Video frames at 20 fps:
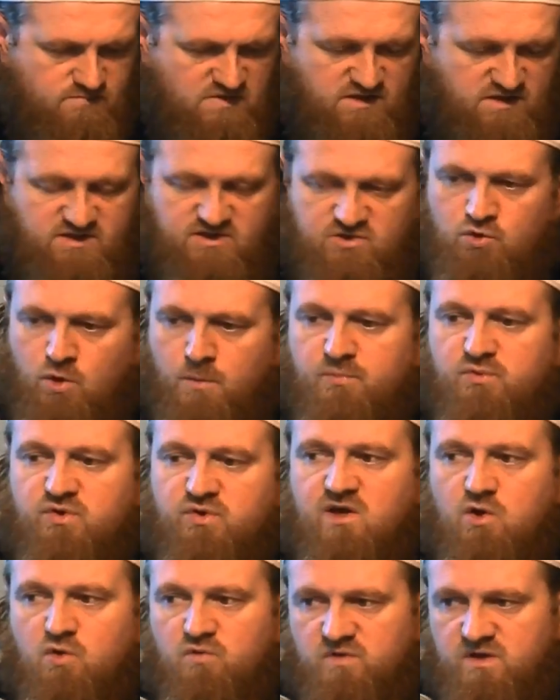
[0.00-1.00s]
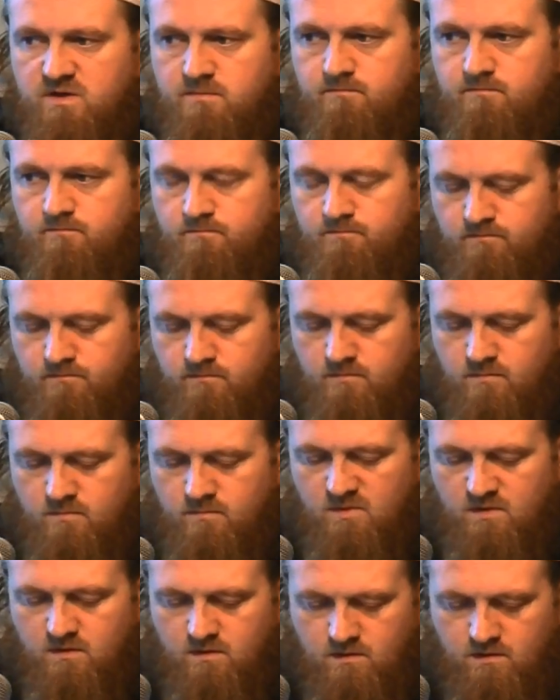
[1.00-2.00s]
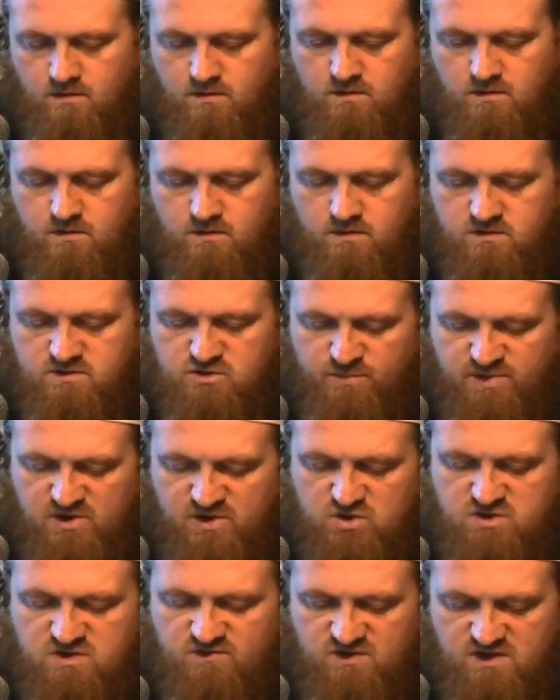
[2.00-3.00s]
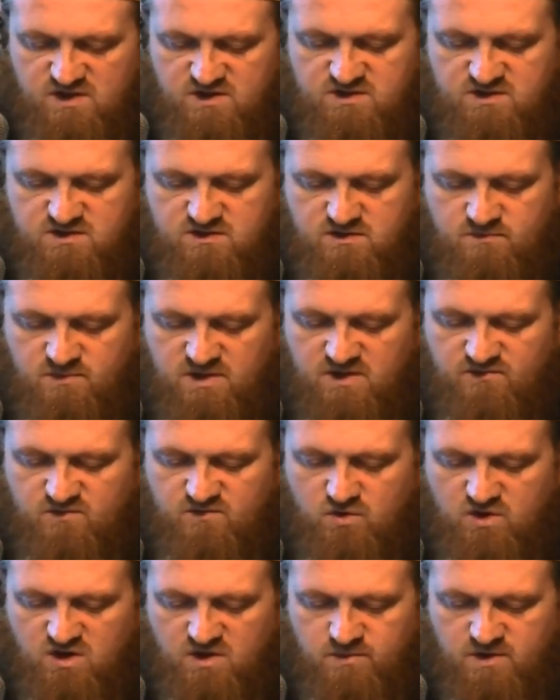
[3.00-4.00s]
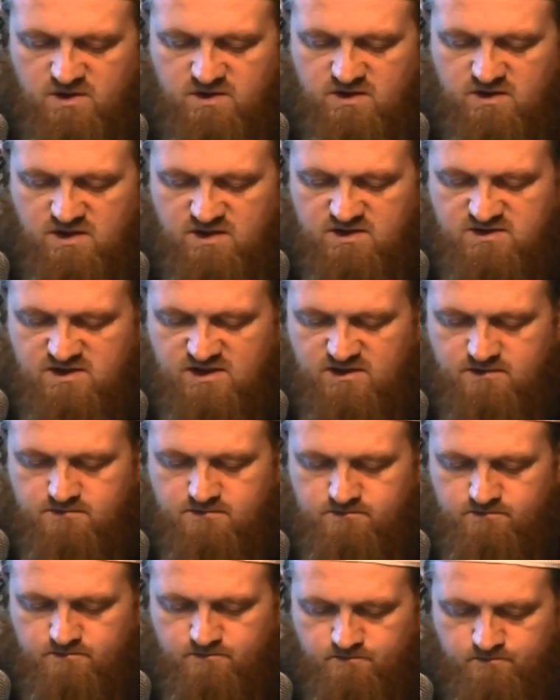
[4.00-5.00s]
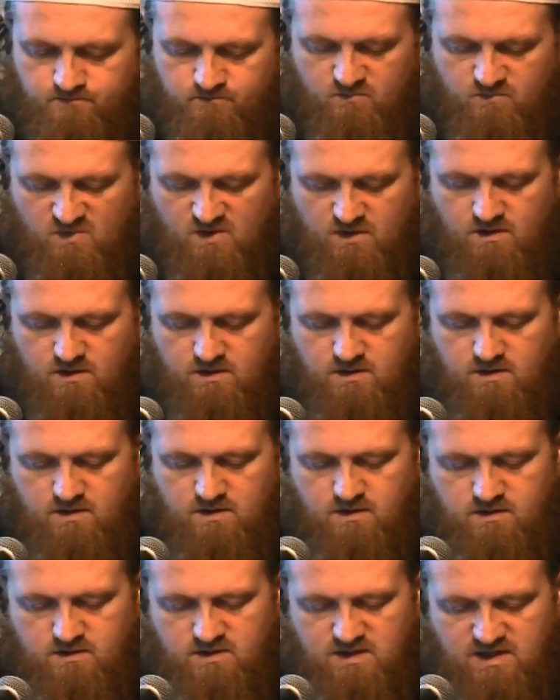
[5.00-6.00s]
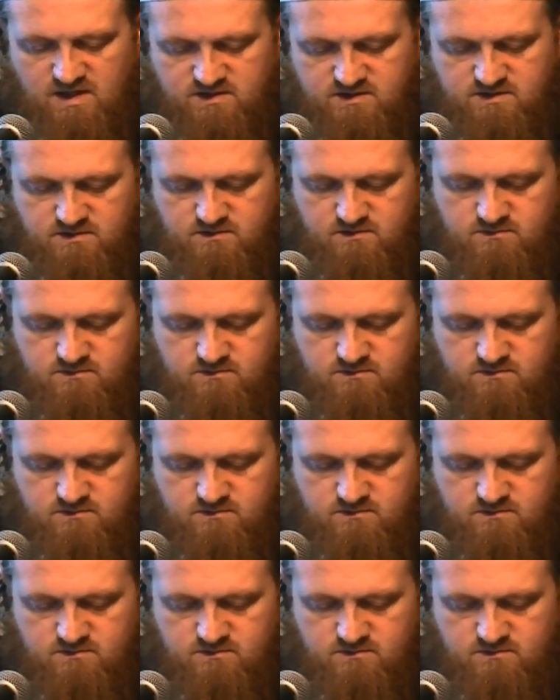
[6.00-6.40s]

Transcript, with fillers: did not pray over him. So, because of this, many of the ulama that they say that